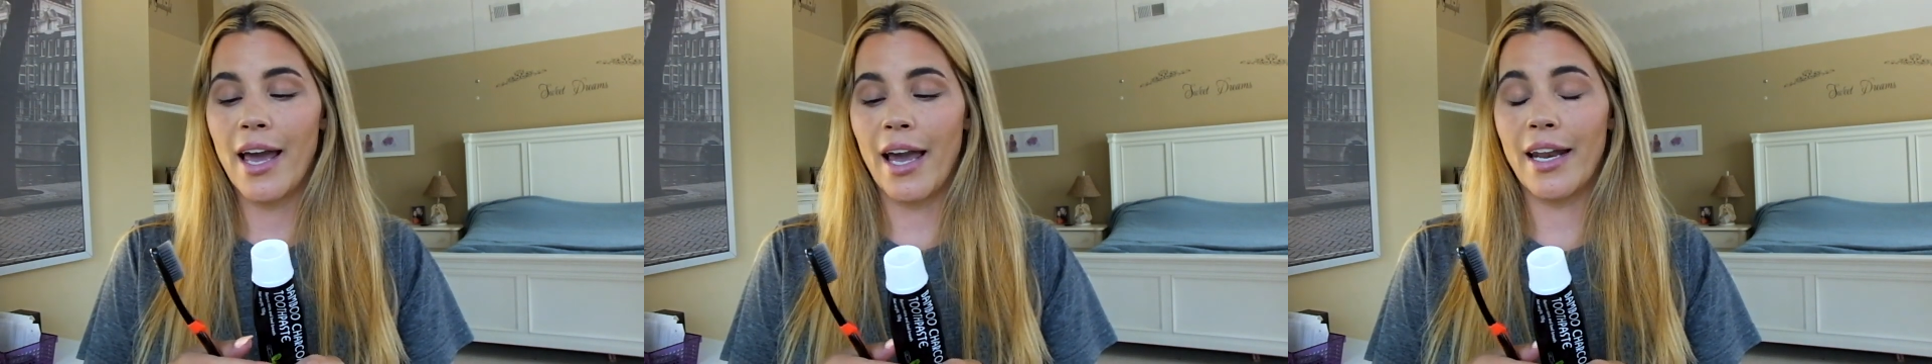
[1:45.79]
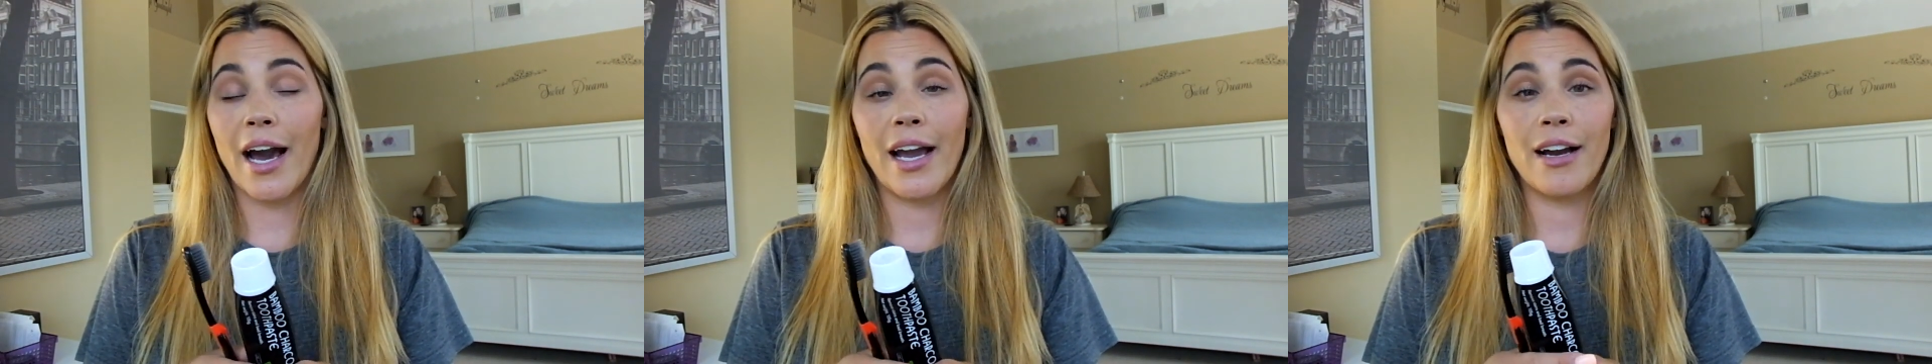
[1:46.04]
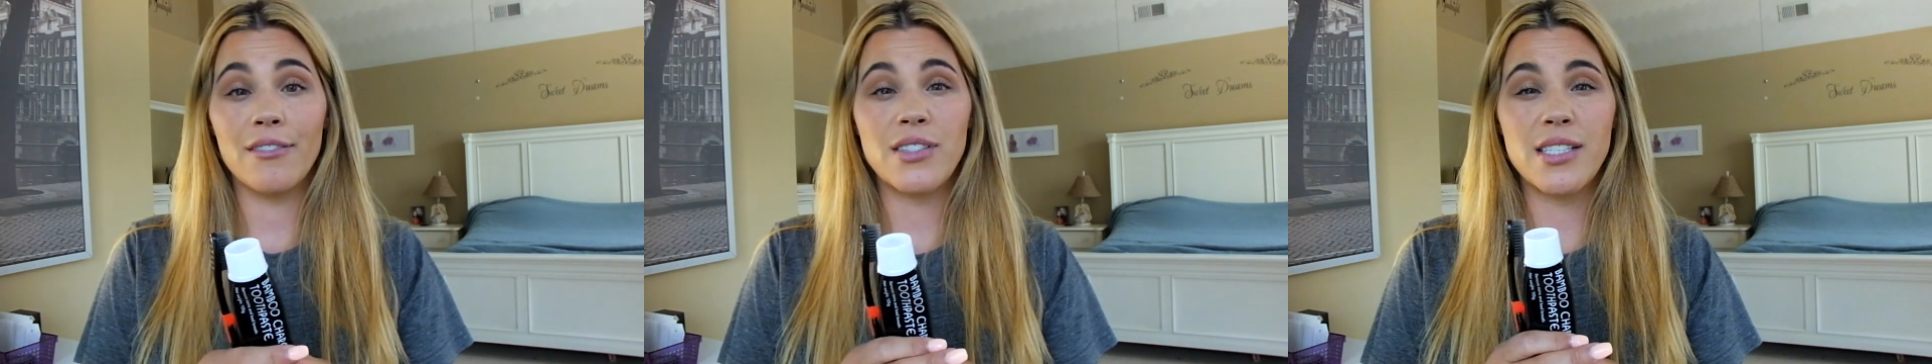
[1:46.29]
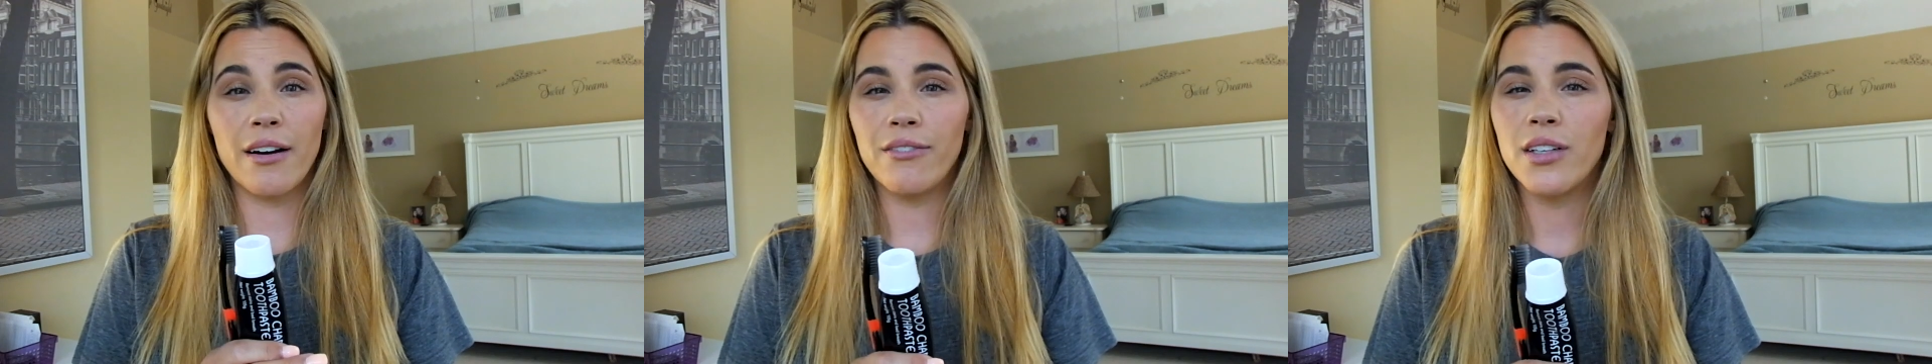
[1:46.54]
And I have
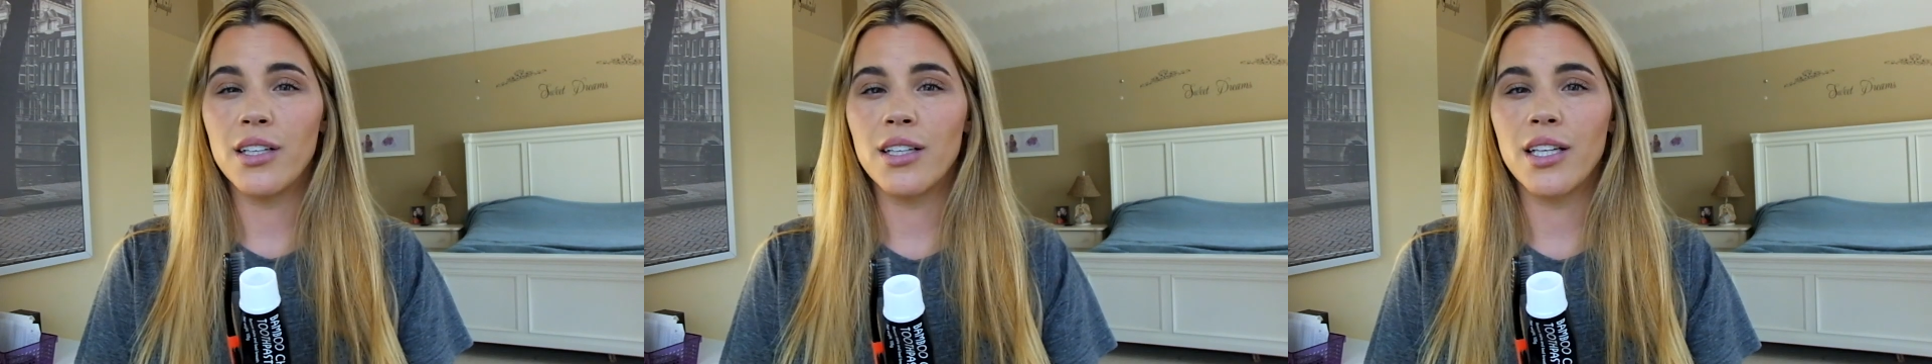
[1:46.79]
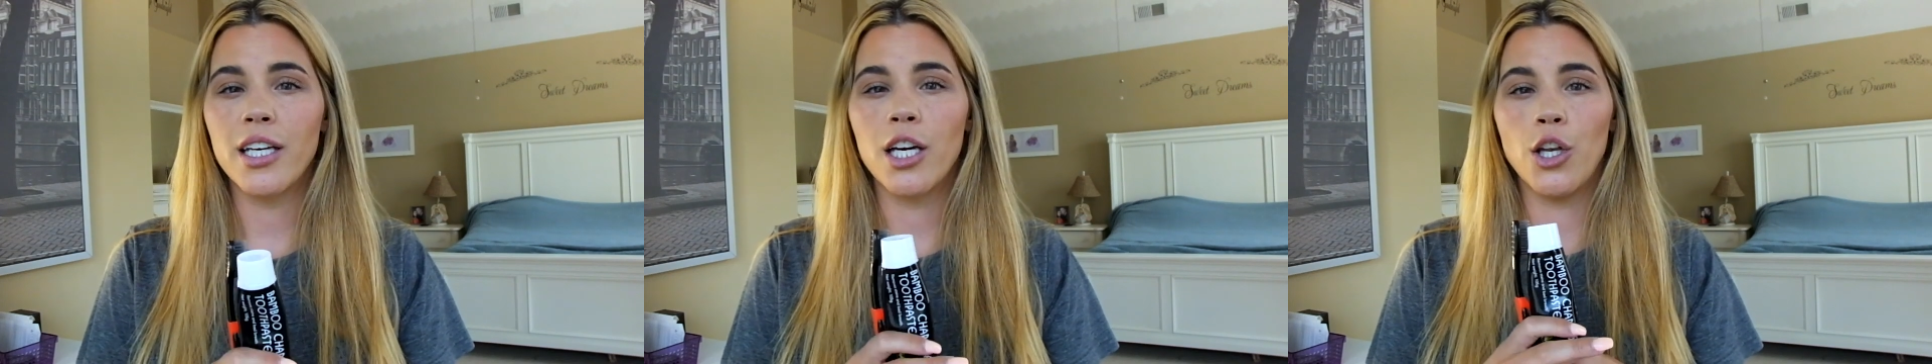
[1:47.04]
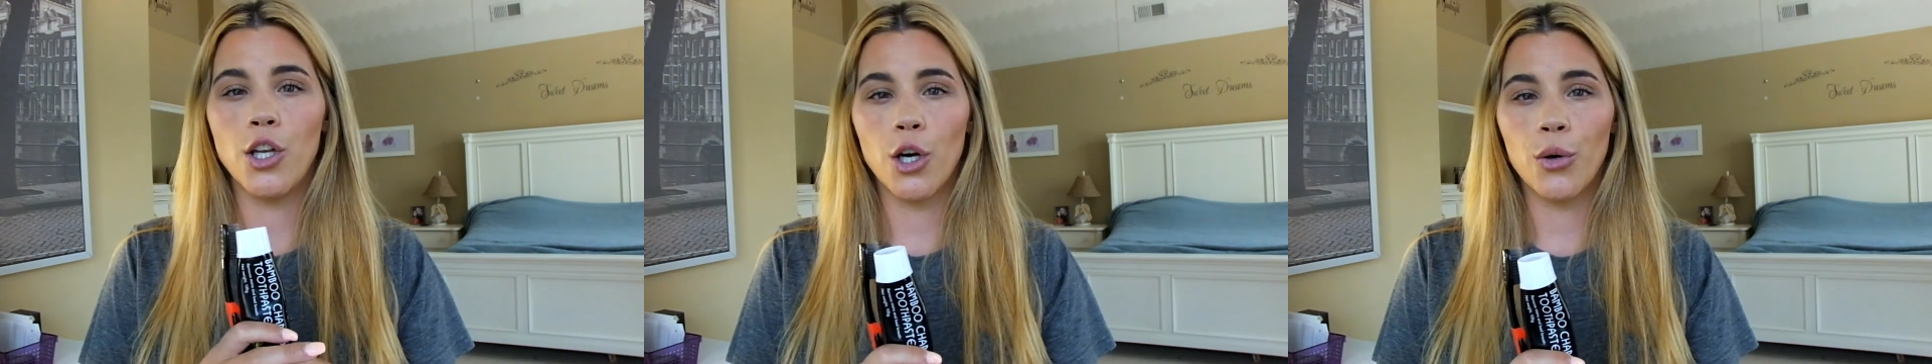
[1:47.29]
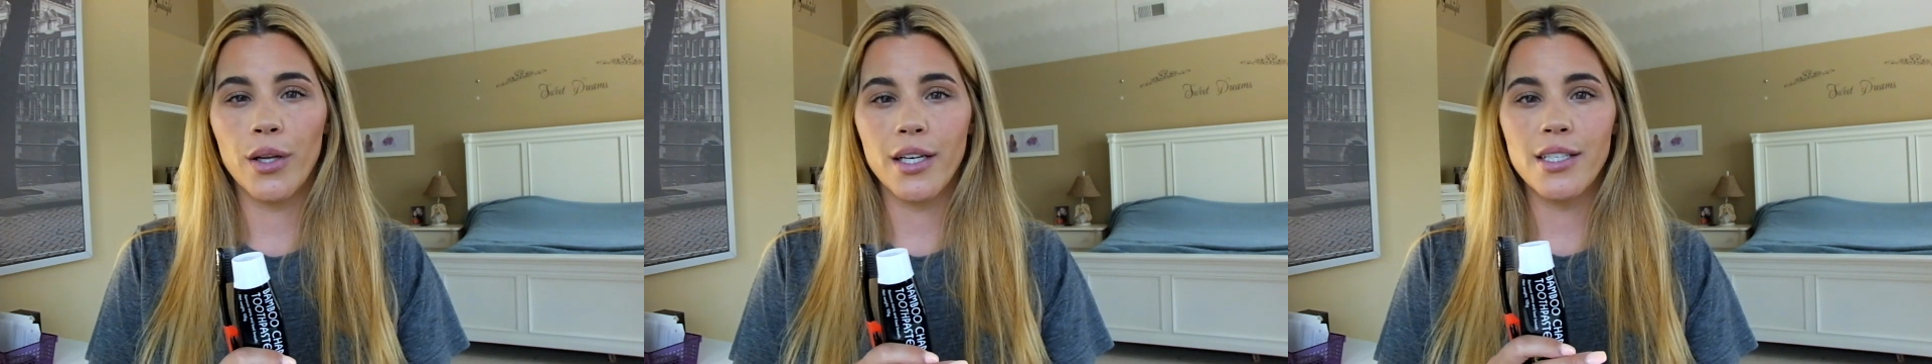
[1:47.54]
definitely
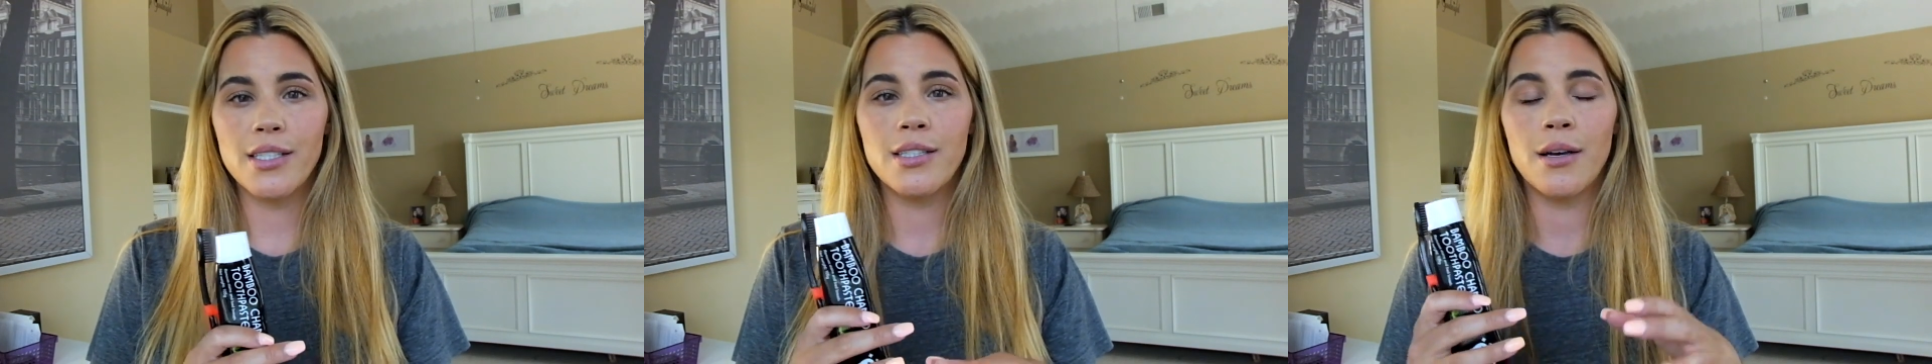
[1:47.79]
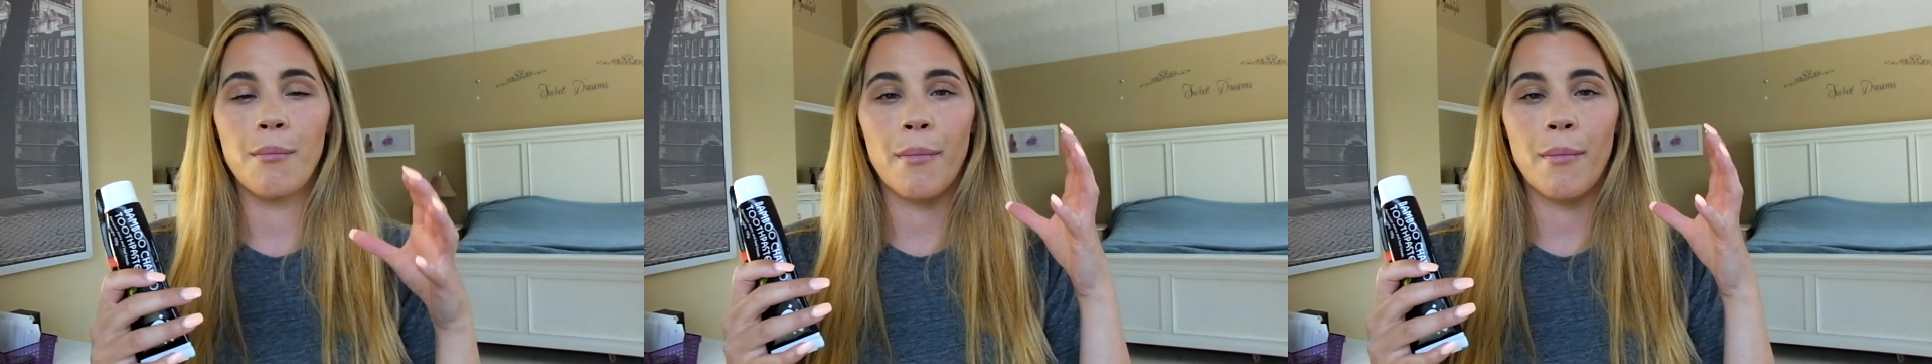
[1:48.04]
noticed